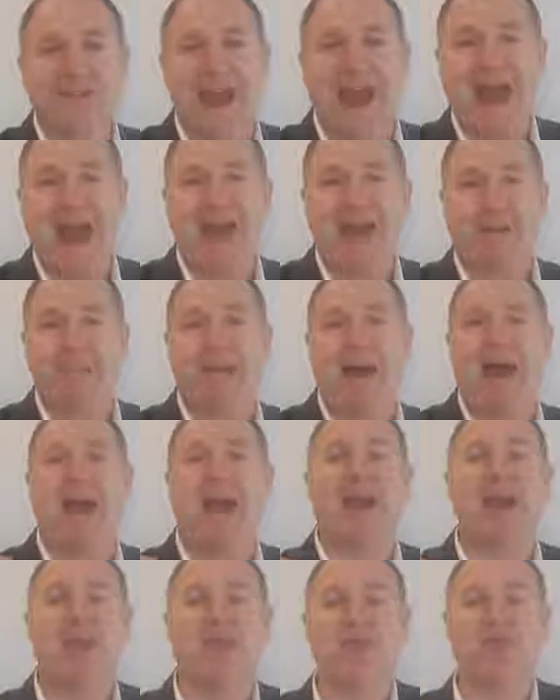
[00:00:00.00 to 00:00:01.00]
target
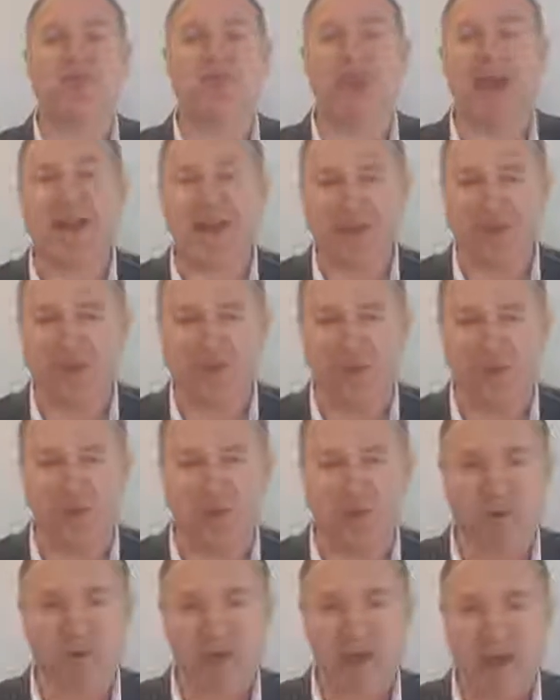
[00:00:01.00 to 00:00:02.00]
market and attract them to
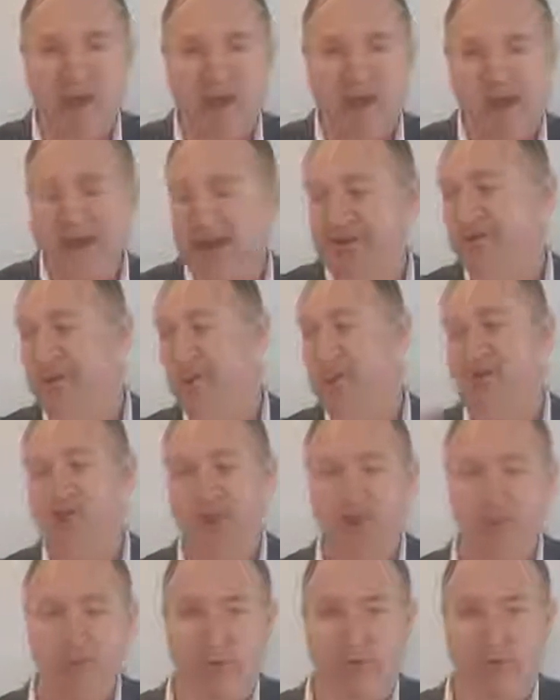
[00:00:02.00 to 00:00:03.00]
you is
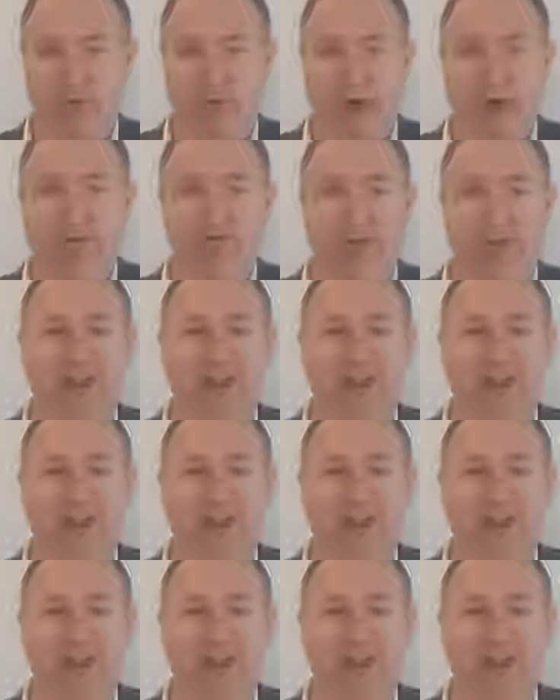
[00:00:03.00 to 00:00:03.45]
incredible, right?